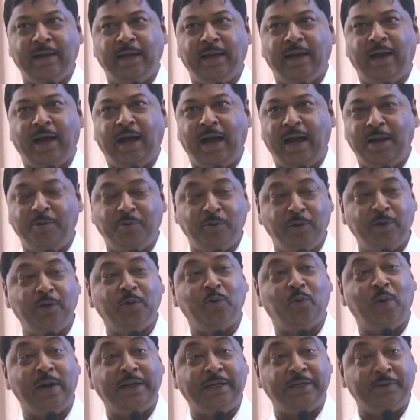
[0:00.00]
and
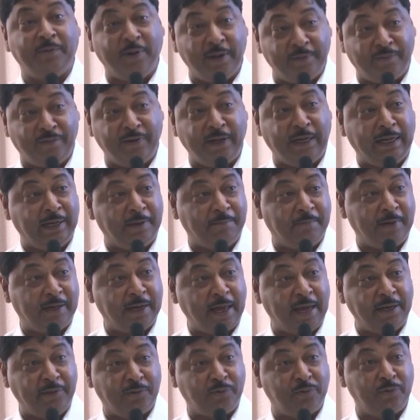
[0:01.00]
experienced junior
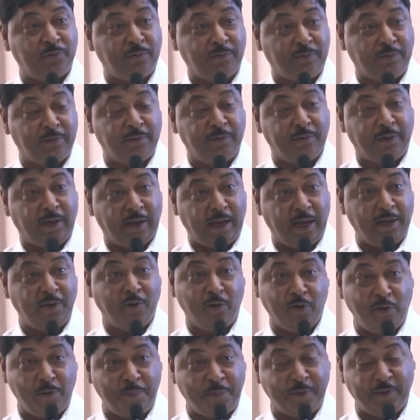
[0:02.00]
officers, Mr.
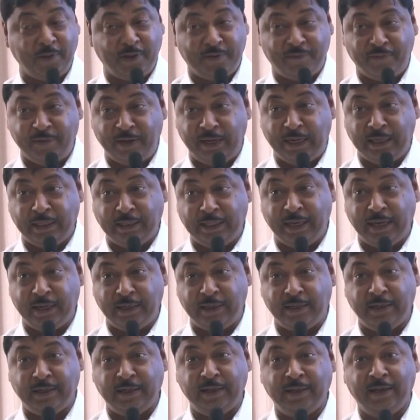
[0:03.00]
P.K. Sahu
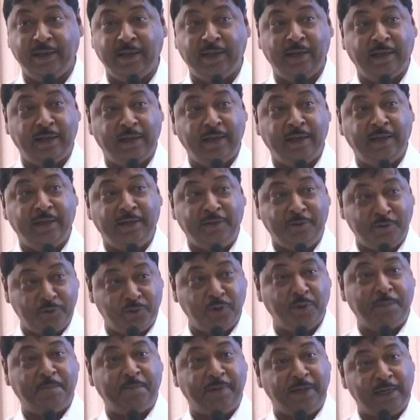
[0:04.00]
motivated all to
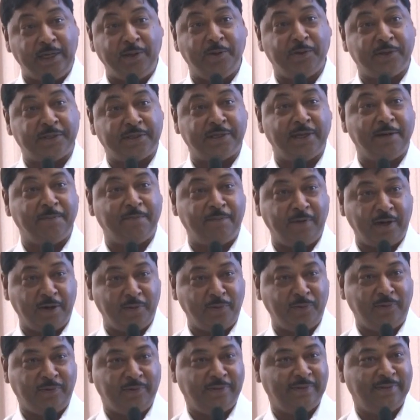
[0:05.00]
take up the
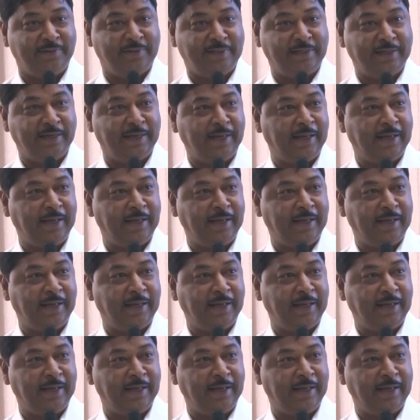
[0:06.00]
ownership so